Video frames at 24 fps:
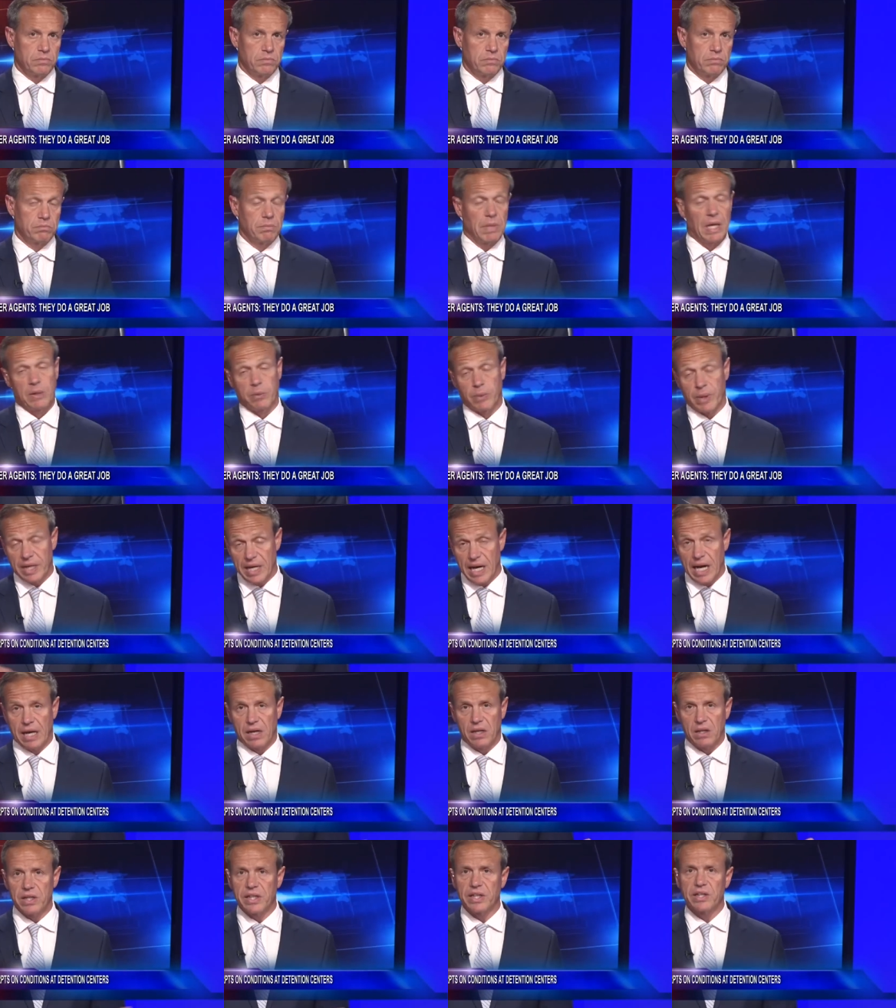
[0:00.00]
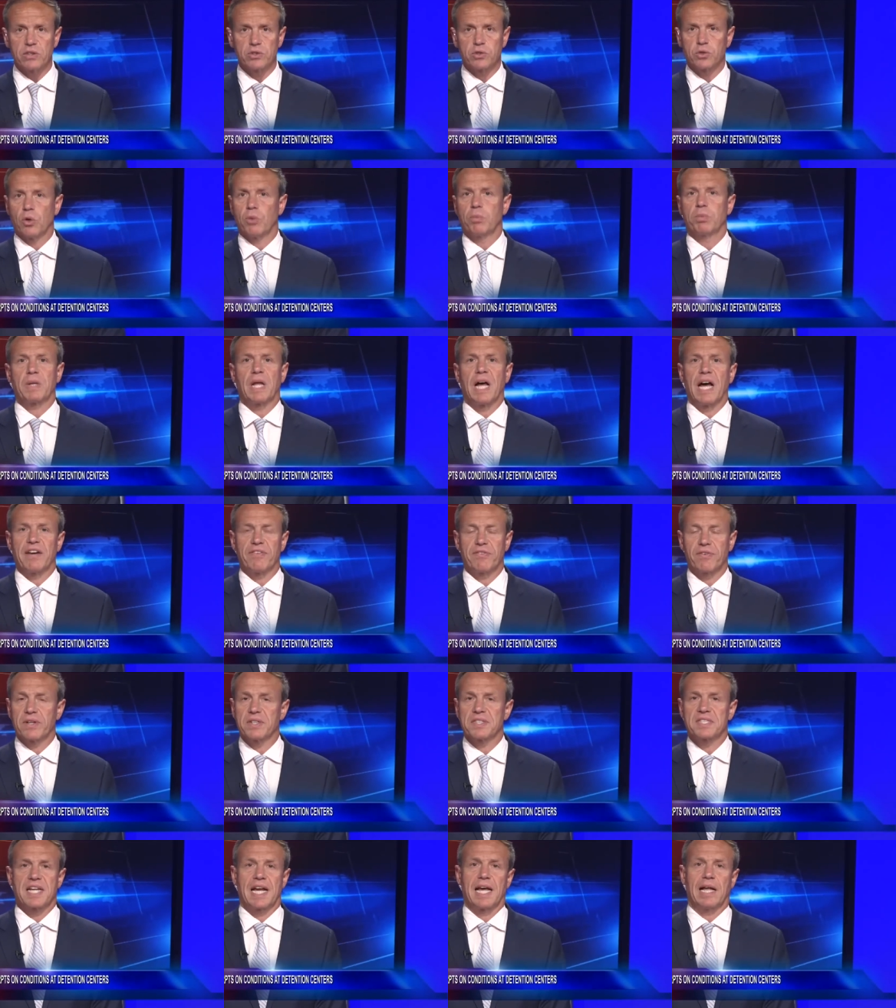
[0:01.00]
By the way, not illegal to apply for
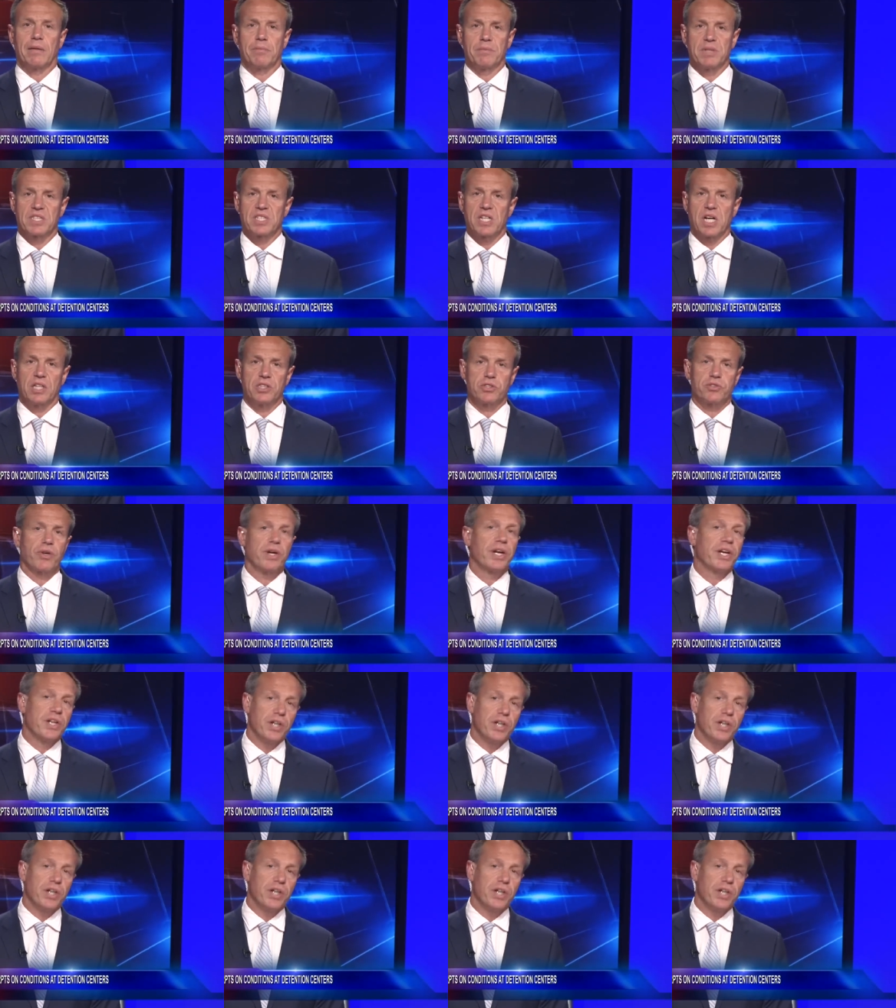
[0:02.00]
asylum in this country.